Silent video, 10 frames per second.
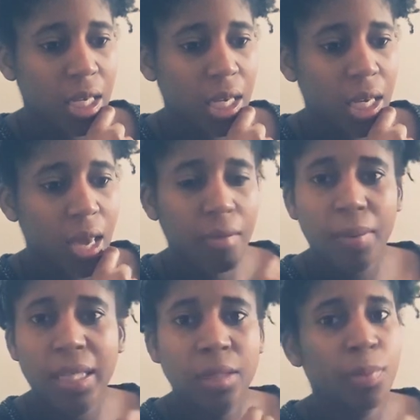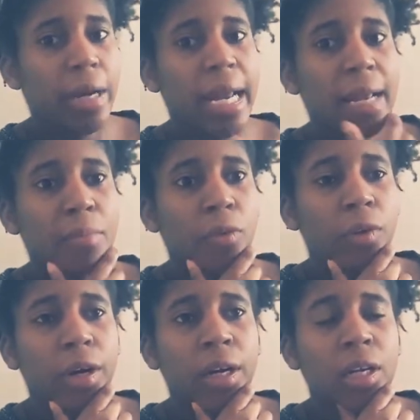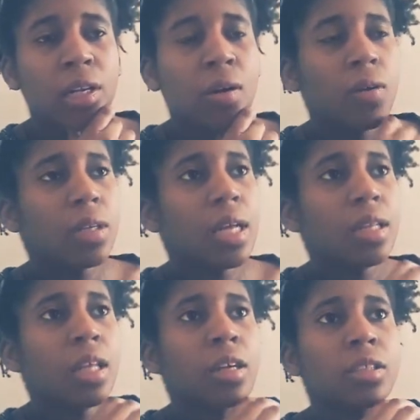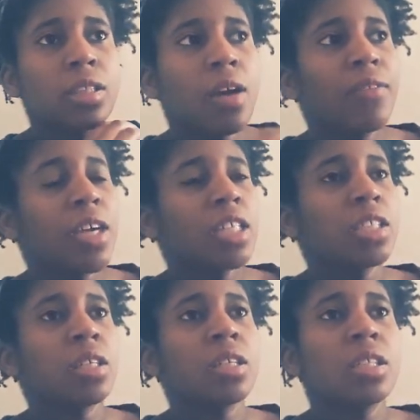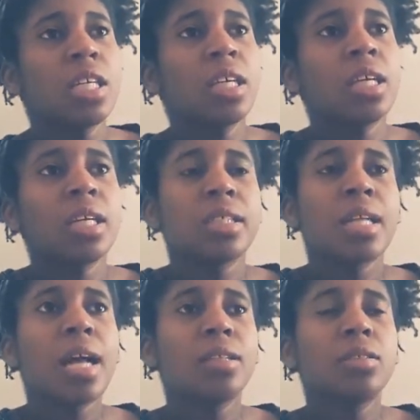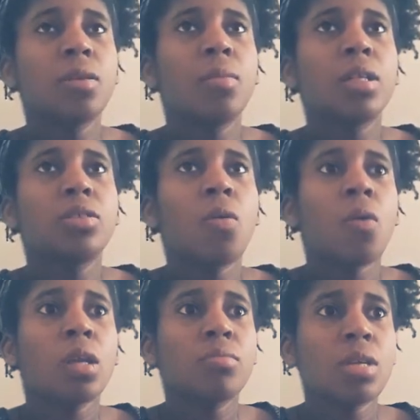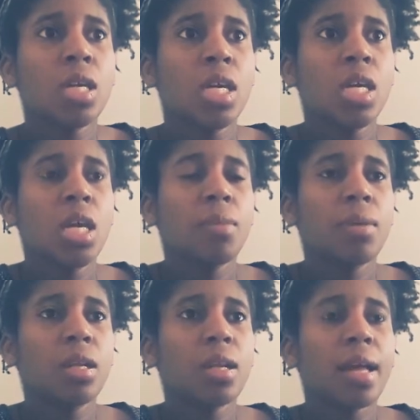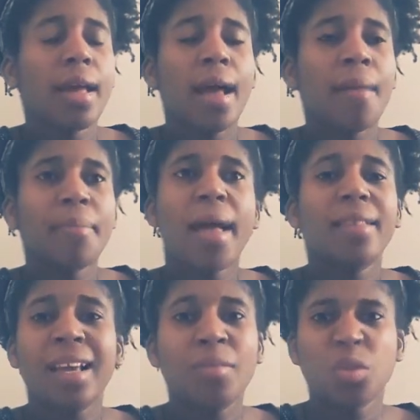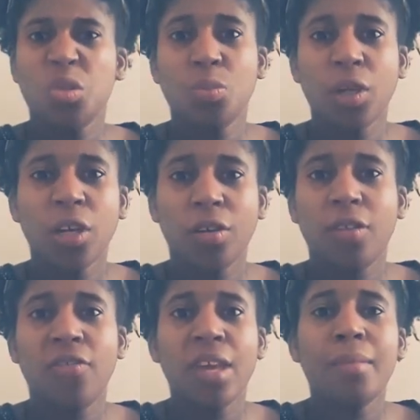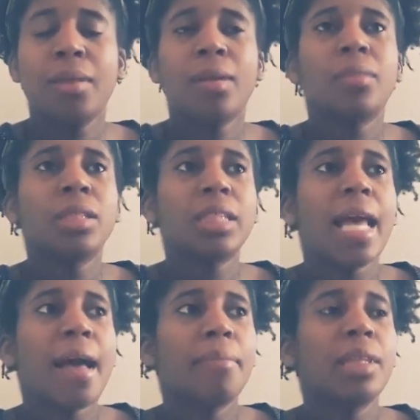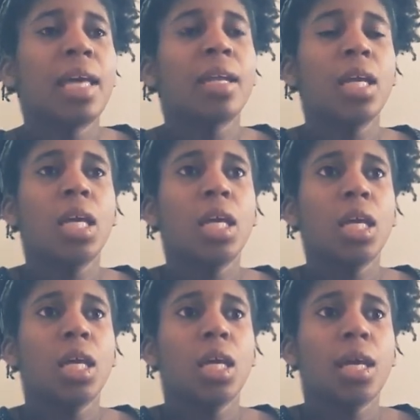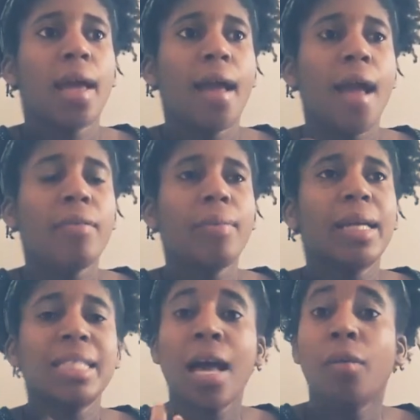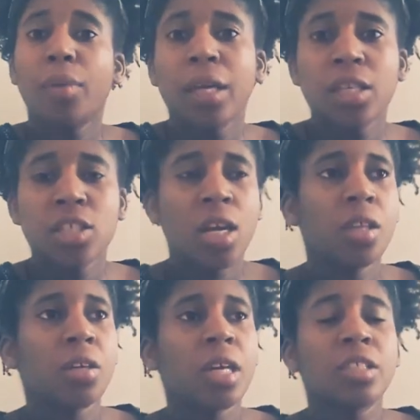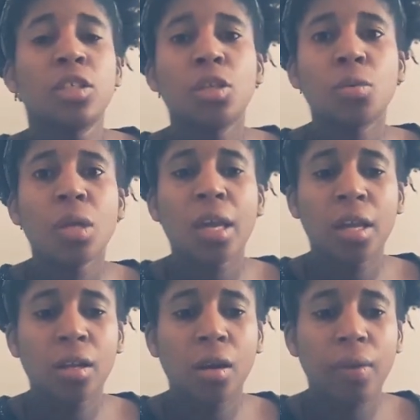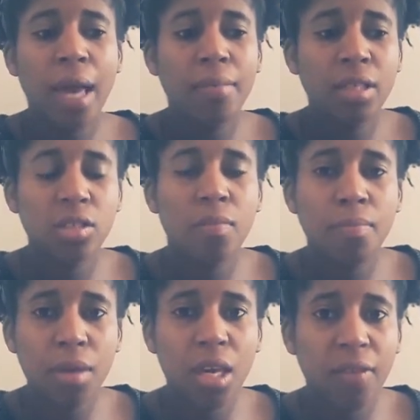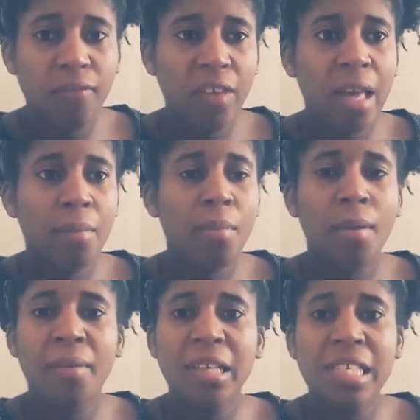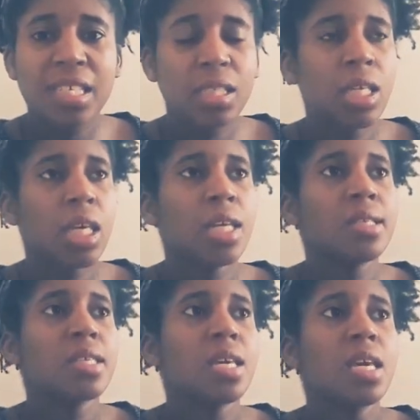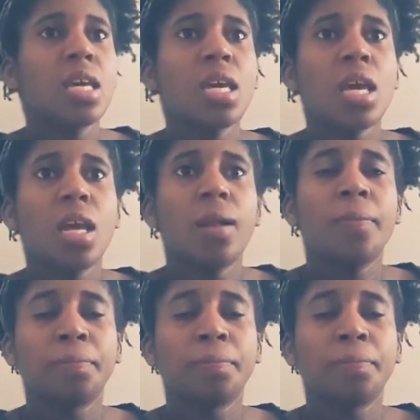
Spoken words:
everybody's praying more, knowing that their salvation and healing is not so much on me, meaning that I'm not like I'm the superhero of the family, but I'm just happy that everybody's helping each other as a unit. You know, we have such a big family. Mom has 6 kids, and